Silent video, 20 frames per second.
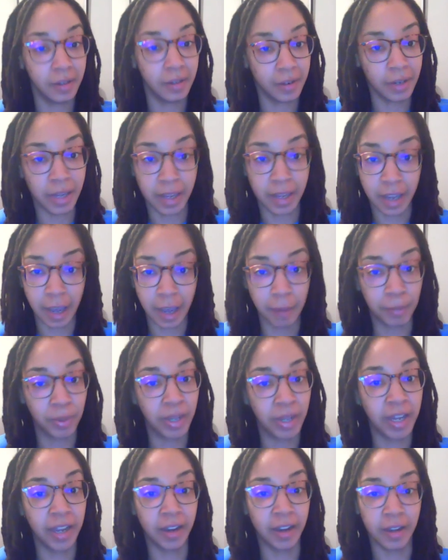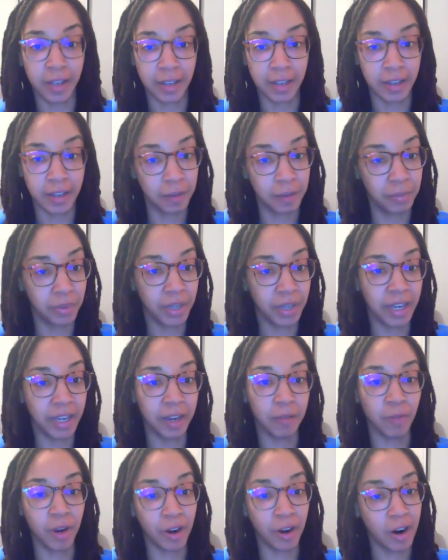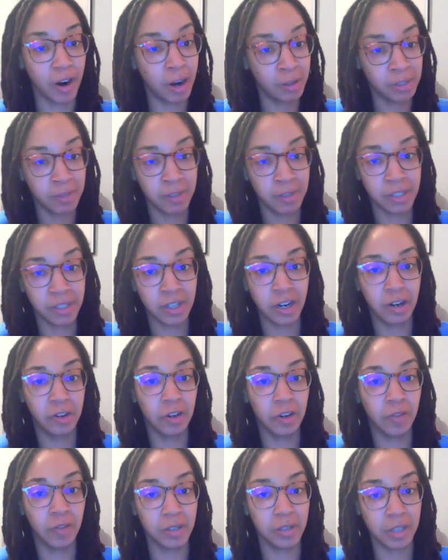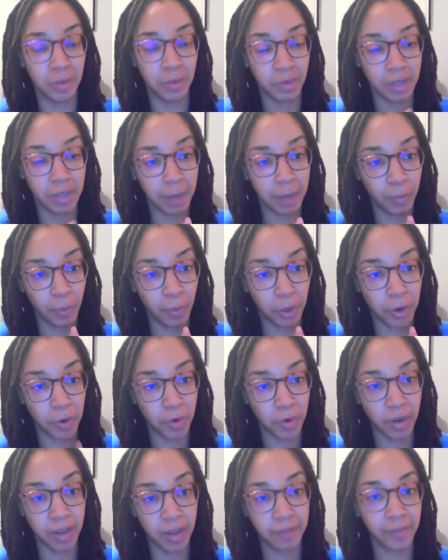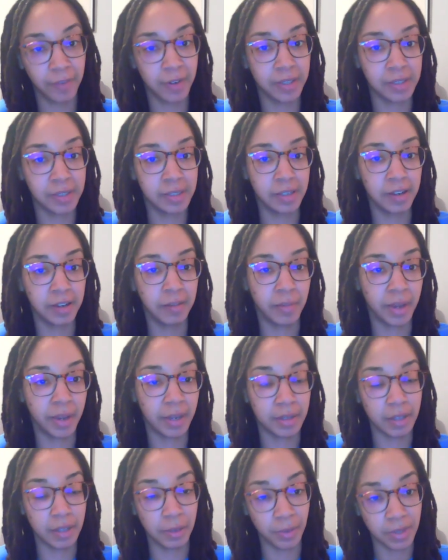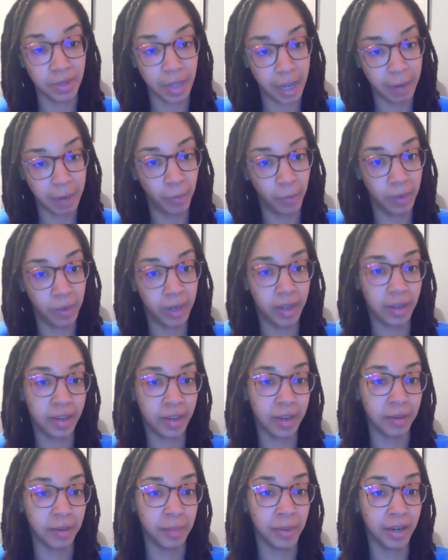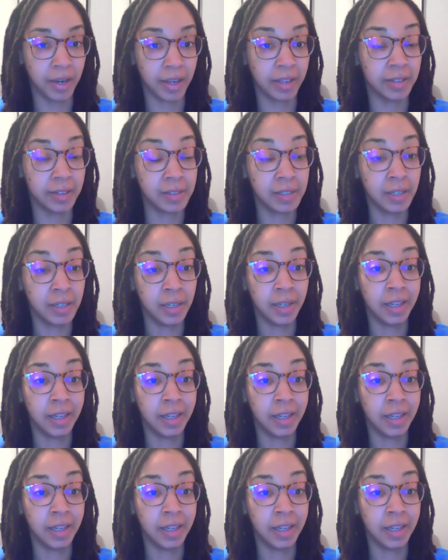he kept playing. He kept playing. Regardless of the turnovers, he was able to create for his teammates. He was able to get key buckets.